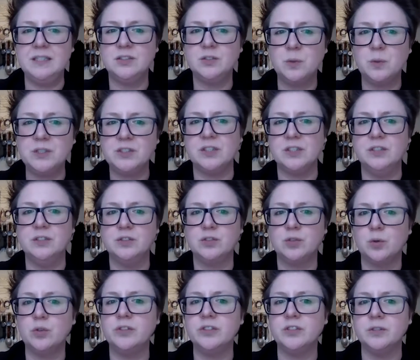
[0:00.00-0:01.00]
Switzerland
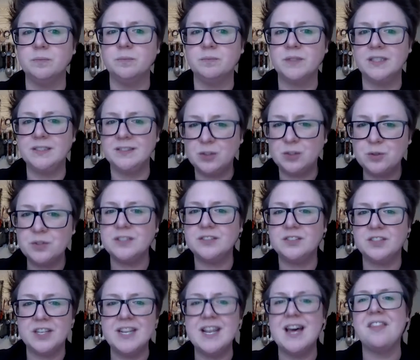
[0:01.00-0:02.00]
Tourism, they took this
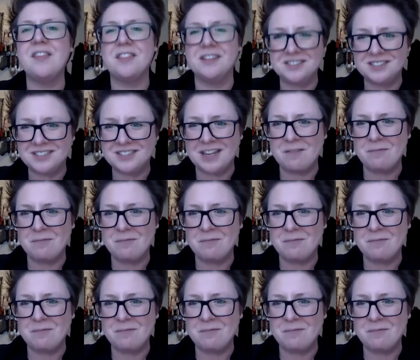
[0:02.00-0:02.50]
another step